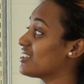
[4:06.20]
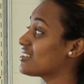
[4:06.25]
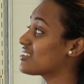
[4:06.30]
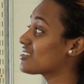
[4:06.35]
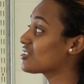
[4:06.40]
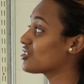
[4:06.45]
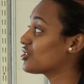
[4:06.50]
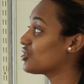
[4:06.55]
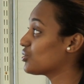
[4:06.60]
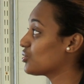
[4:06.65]

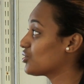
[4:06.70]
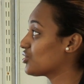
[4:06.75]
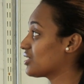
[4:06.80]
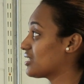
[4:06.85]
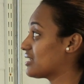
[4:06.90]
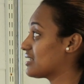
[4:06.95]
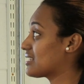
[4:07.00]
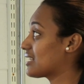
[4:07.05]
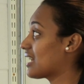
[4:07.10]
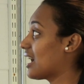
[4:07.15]

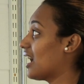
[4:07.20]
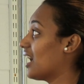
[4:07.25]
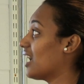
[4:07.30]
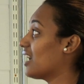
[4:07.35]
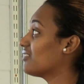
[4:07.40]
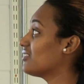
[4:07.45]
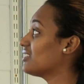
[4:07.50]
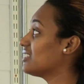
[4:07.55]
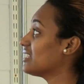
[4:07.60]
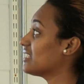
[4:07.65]
institutions are
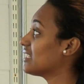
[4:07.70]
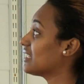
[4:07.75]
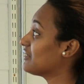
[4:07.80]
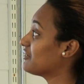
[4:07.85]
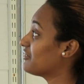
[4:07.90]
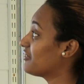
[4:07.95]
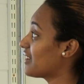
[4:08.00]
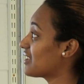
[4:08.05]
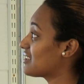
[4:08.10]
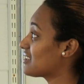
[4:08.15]
heavily
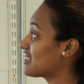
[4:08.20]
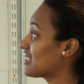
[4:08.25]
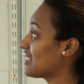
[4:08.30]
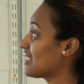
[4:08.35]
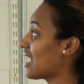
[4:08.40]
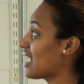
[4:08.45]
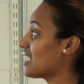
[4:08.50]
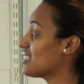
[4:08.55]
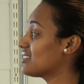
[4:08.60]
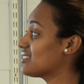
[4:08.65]
invested in
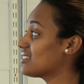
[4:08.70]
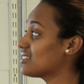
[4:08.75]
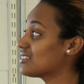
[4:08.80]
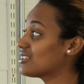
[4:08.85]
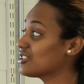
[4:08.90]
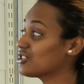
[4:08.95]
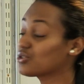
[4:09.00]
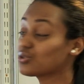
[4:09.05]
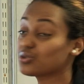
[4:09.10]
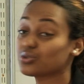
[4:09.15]

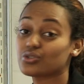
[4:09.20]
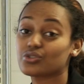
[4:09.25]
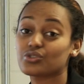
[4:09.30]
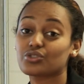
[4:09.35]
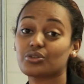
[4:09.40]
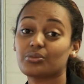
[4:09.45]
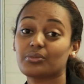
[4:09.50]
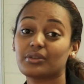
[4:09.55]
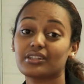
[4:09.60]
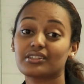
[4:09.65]
ICT tools
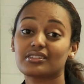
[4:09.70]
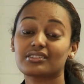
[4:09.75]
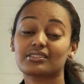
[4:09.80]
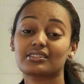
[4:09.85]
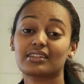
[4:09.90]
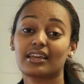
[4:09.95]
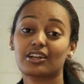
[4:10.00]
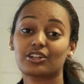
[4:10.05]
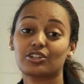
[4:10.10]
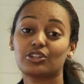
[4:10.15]
to meet
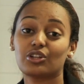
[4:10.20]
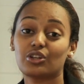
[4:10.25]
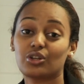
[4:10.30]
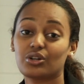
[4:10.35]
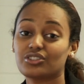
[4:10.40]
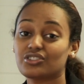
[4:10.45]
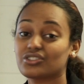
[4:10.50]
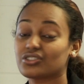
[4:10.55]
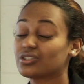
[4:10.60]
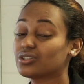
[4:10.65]

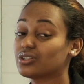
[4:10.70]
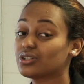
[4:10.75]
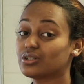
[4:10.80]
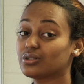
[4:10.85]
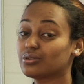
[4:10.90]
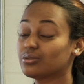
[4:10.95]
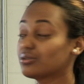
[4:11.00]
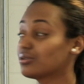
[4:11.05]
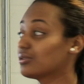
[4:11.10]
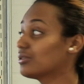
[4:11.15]

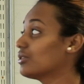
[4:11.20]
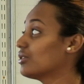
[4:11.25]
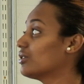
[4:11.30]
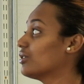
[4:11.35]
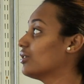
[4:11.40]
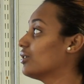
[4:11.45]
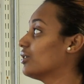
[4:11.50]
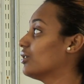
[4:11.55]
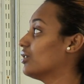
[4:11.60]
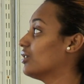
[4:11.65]
technological
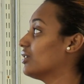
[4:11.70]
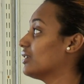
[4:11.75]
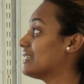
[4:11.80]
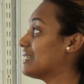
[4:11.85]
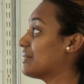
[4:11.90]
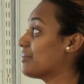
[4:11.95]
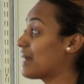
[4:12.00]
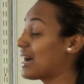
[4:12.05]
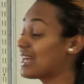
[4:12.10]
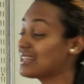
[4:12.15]

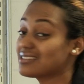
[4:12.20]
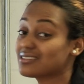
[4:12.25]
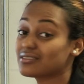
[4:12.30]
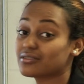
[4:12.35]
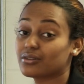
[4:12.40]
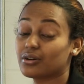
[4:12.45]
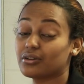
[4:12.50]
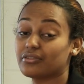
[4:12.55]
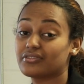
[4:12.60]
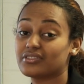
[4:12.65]

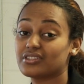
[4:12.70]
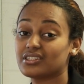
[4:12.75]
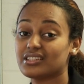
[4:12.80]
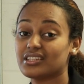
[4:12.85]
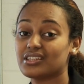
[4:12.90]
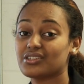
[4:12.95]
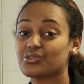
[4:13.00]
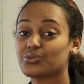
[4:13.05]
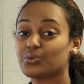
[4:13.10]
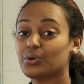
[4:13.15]
demands of
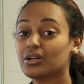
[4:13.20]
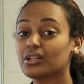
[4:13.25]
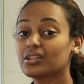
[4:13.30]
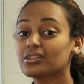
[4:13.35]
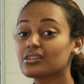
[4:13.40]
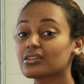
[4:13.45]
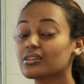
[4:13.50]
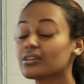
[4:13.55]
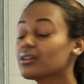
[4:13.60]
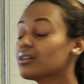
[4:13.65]
today's
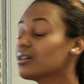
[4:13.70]
world.